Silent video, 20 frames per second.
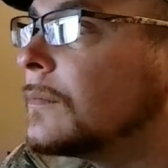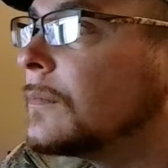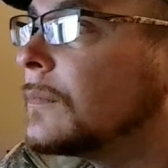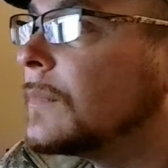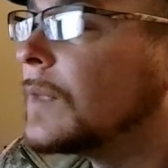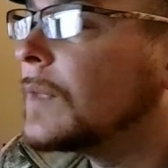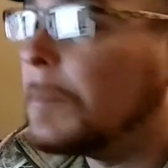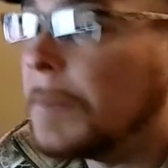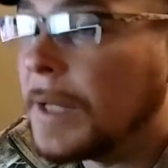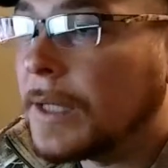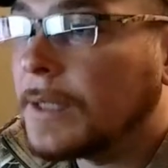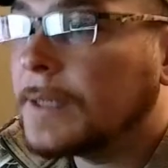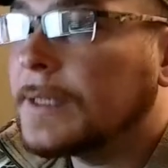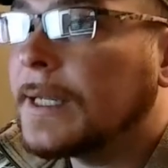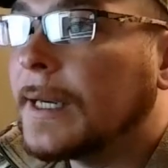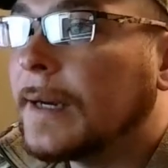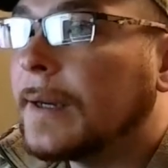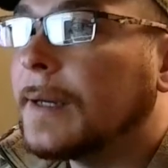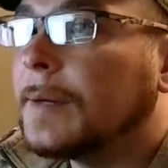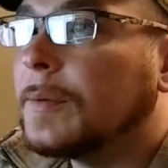The
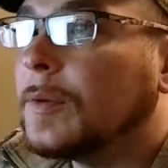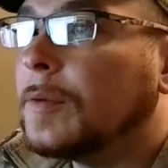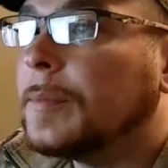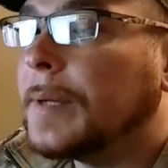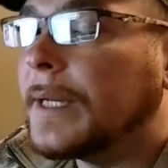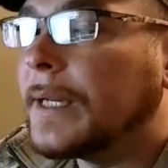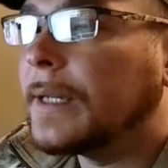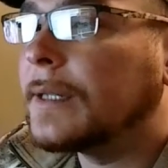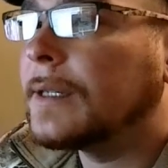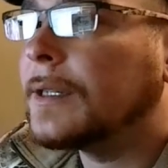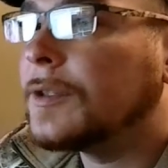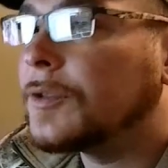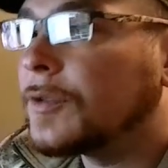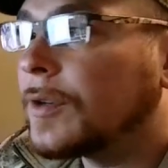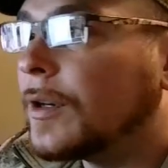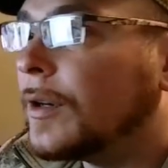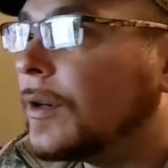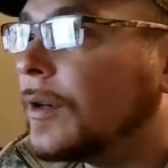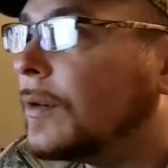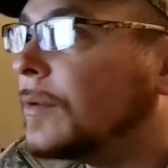military will be in
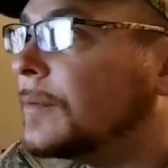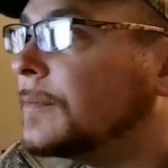control.